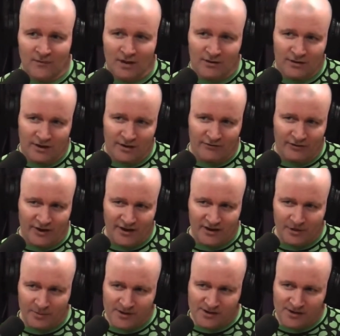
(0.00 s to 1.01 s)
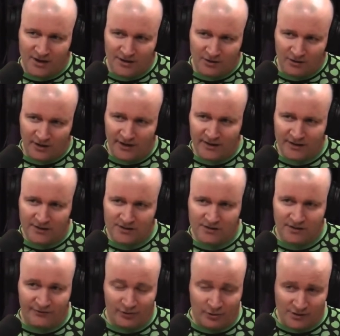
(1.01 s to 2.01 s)
Okay, if I end up inside your legs,
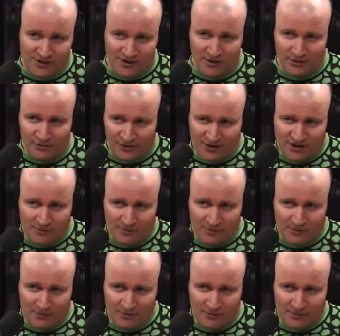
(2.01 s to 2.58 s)
if you're a skilled jiu-jitsu